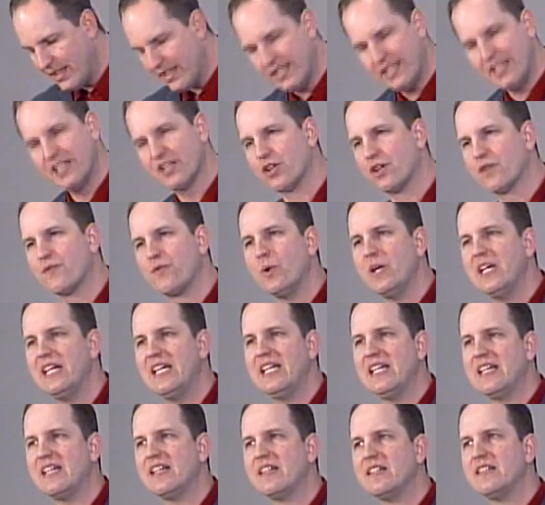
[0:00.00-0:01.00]
and neither have
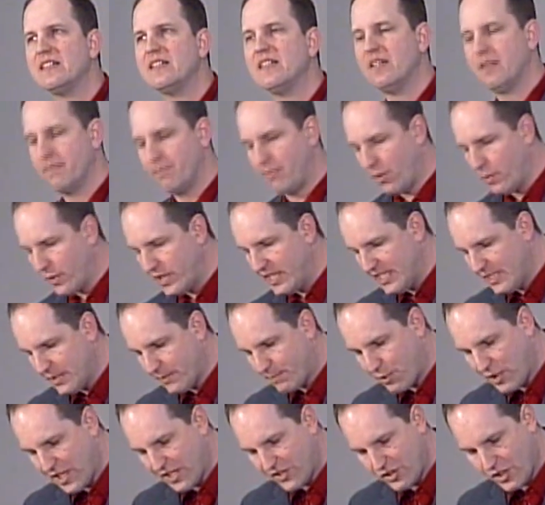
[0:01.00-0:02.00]
we, but we need
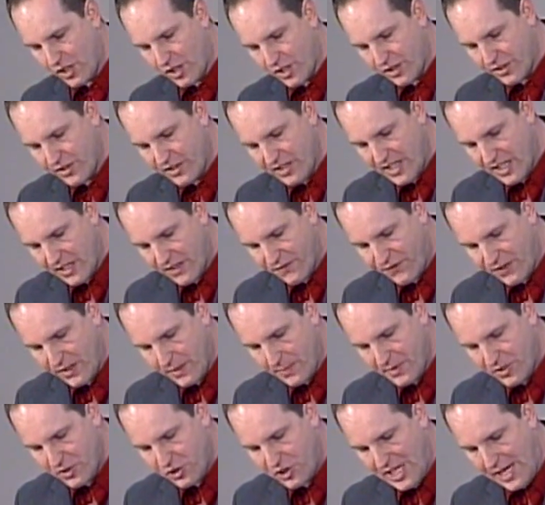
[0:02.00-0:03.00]
to press on. Are you there in
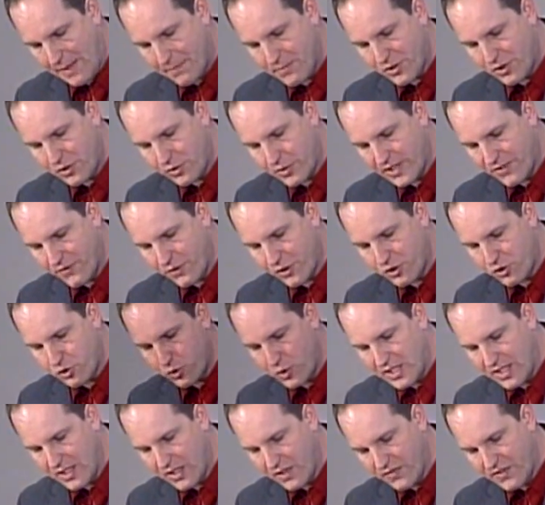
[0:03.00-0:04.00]
Philippians chapter 3, verse
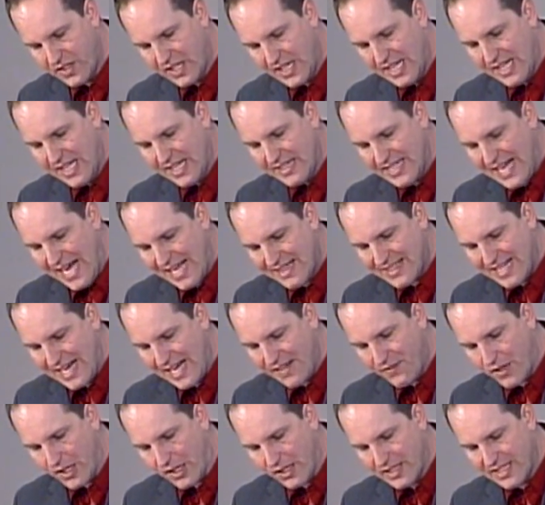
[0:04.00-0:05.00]
12? Not that
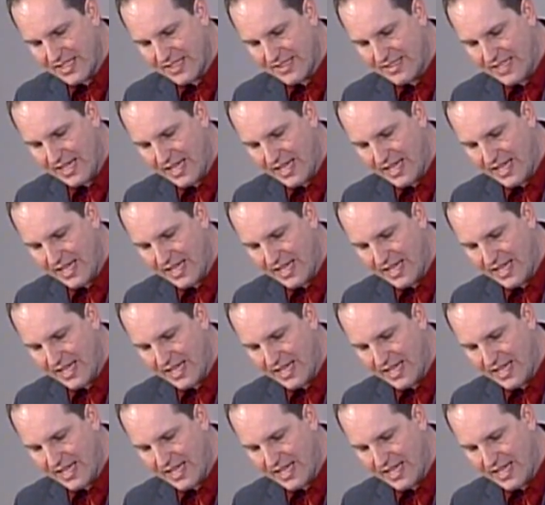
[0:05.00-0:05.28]
I've already